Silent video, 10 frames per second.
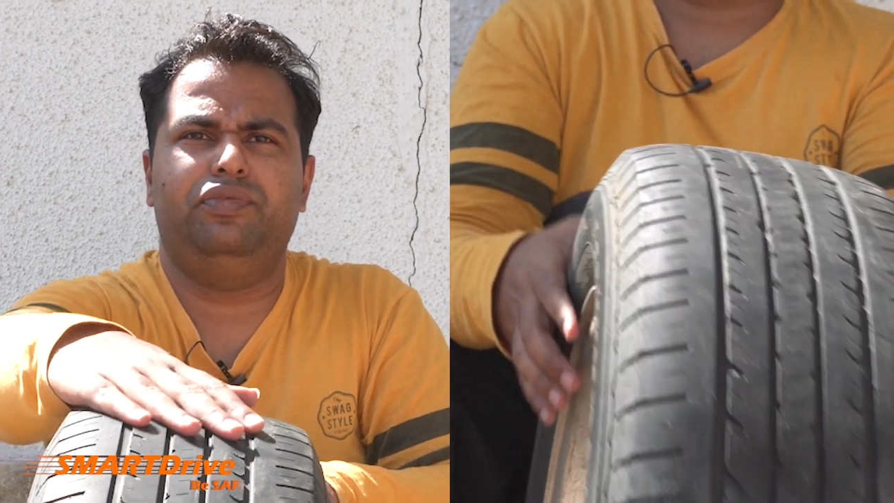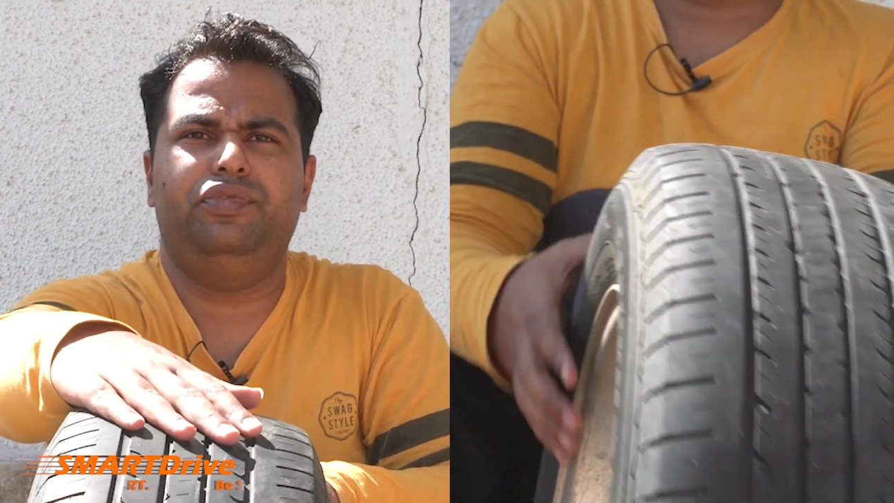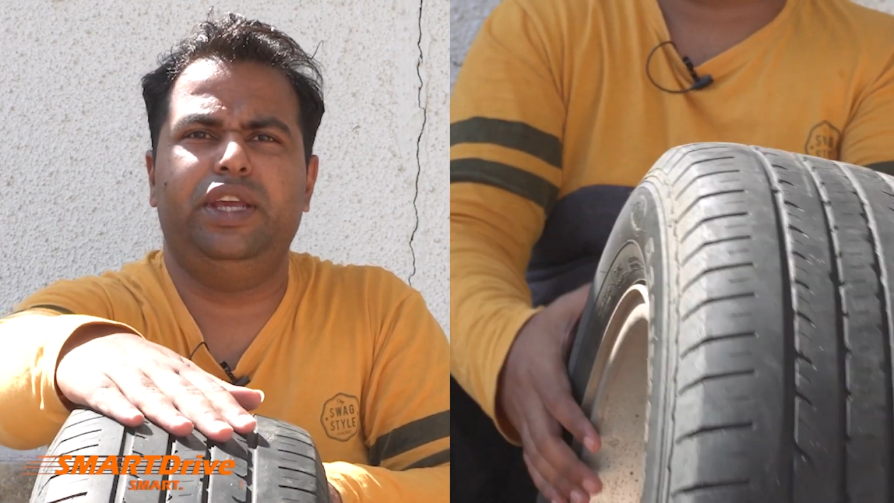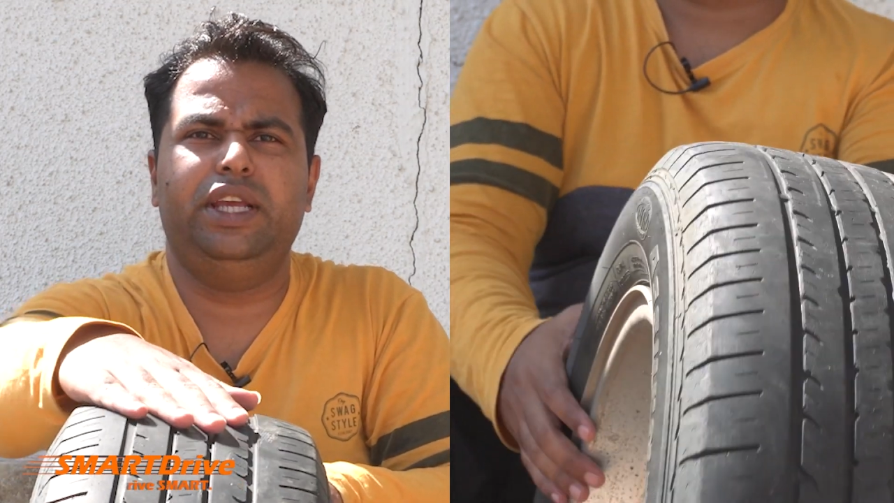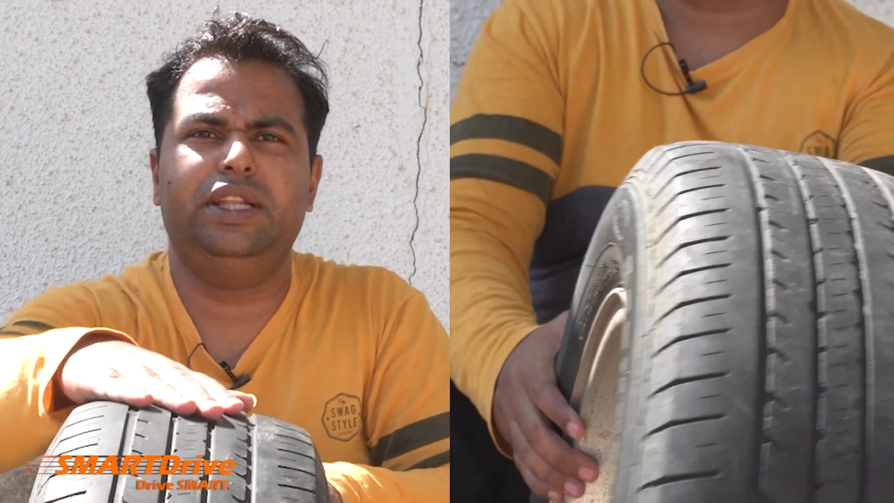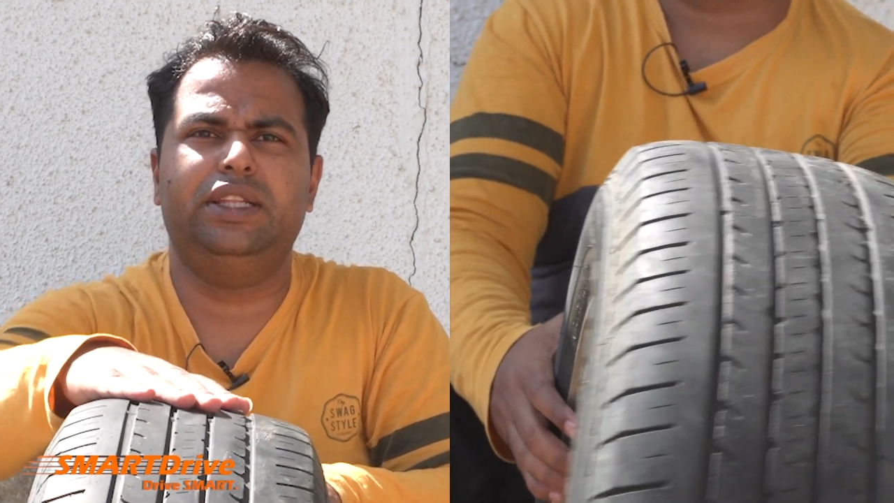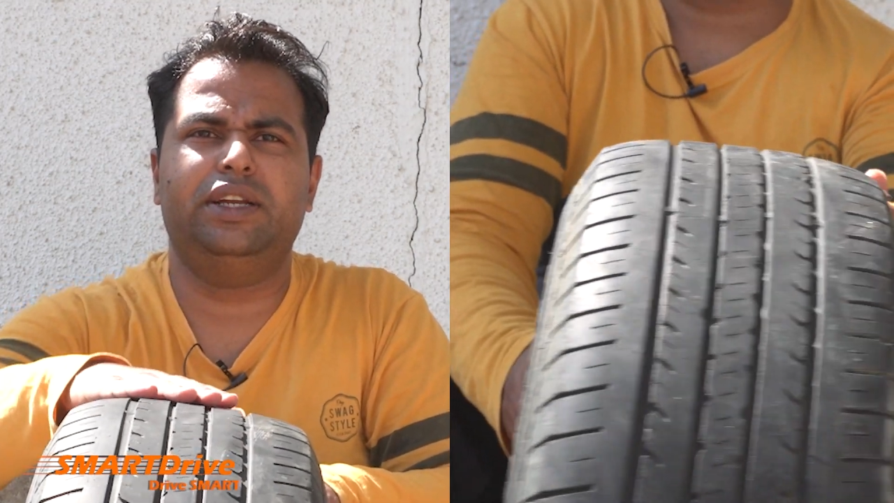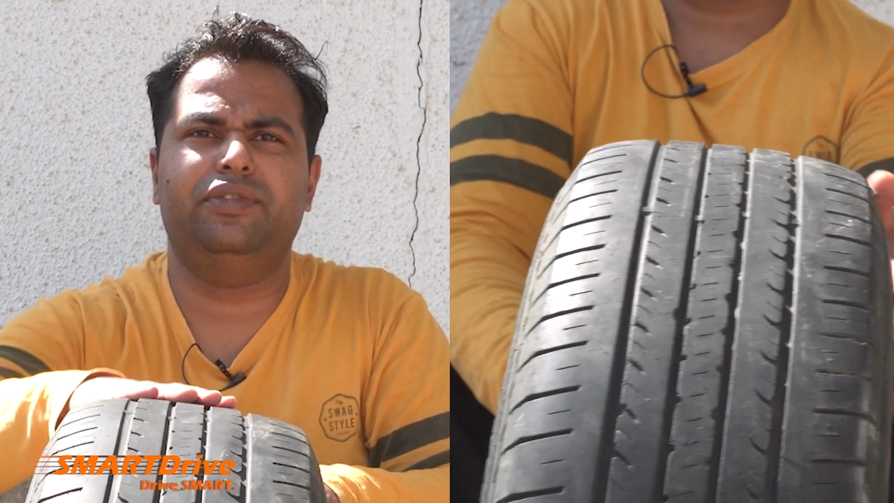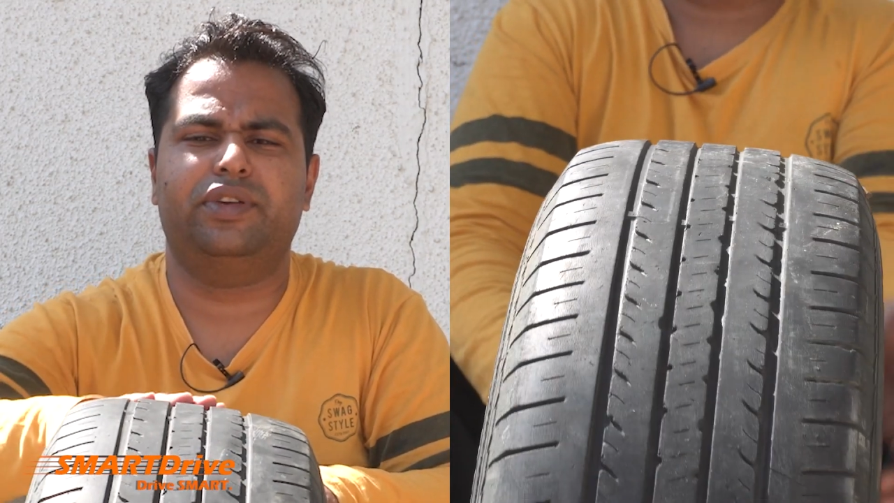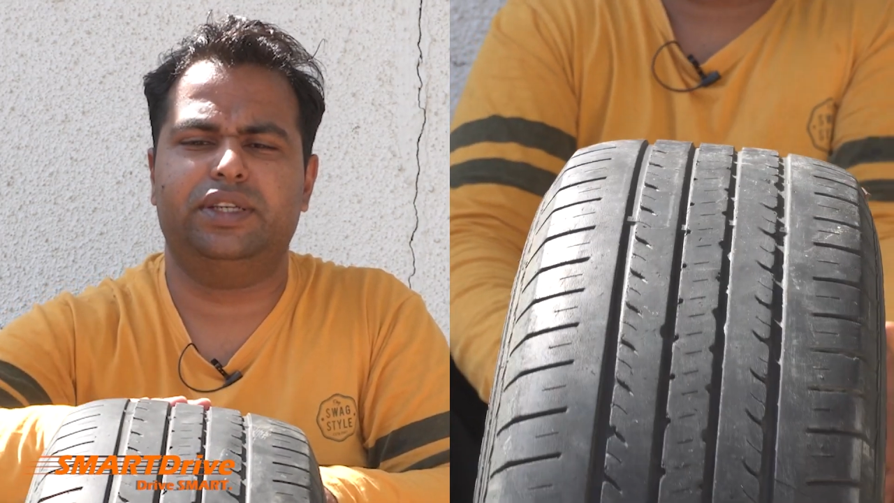feel the
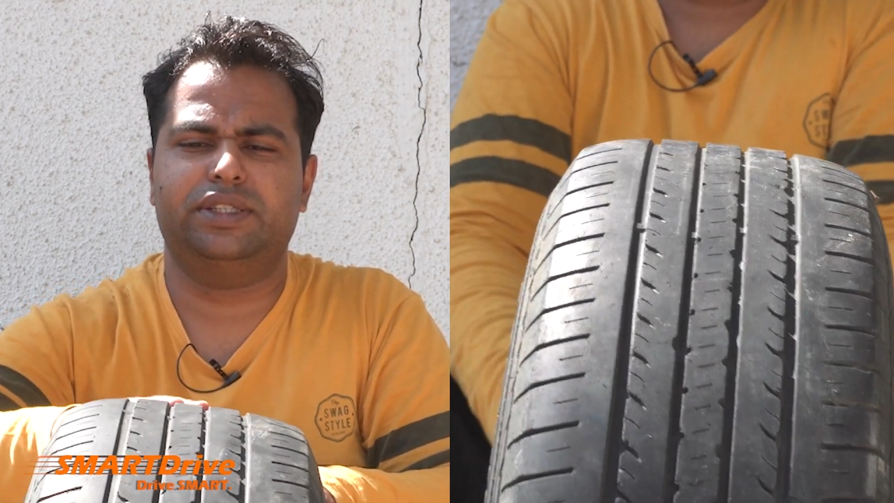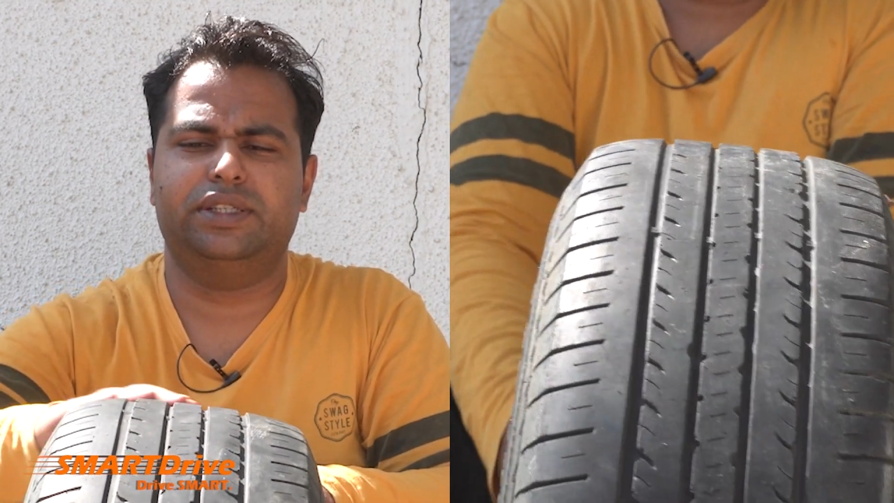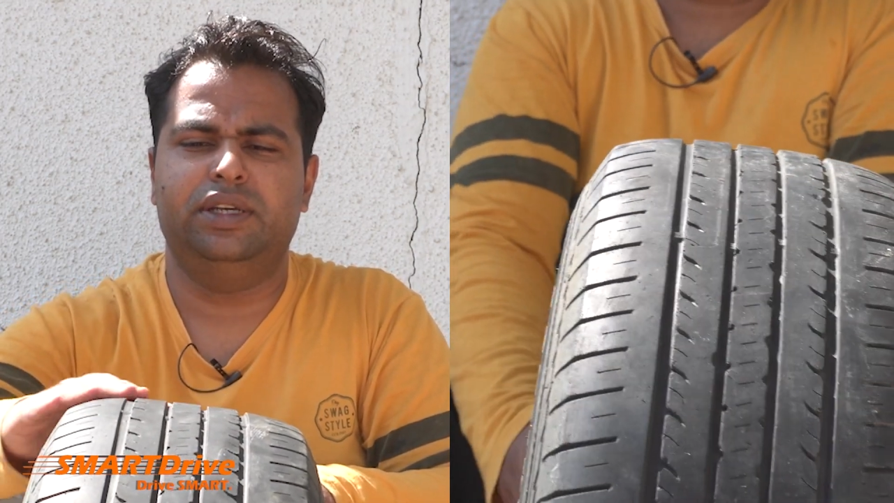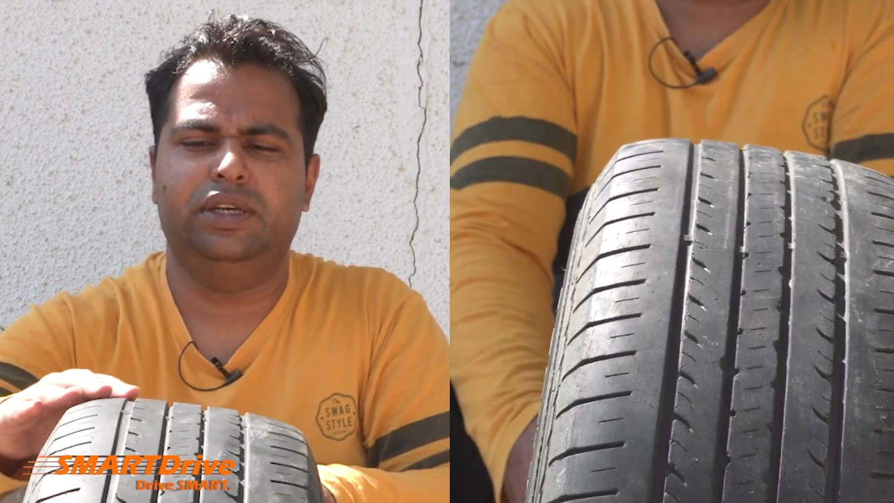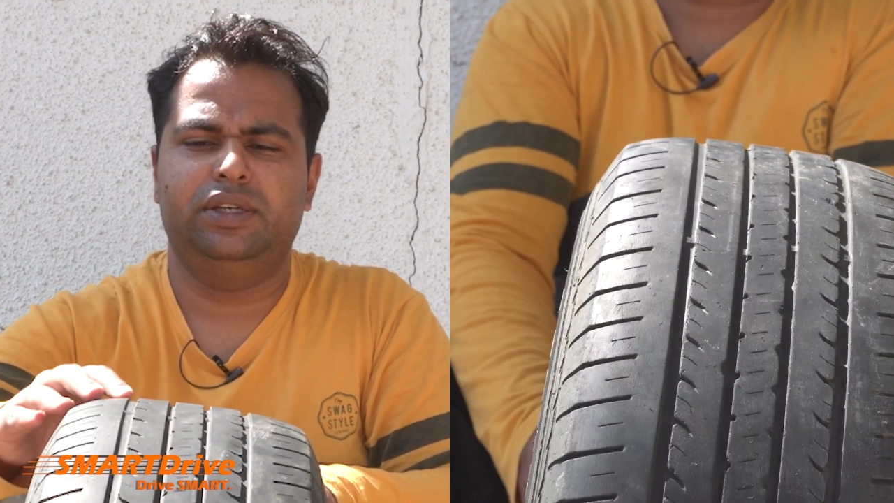difference.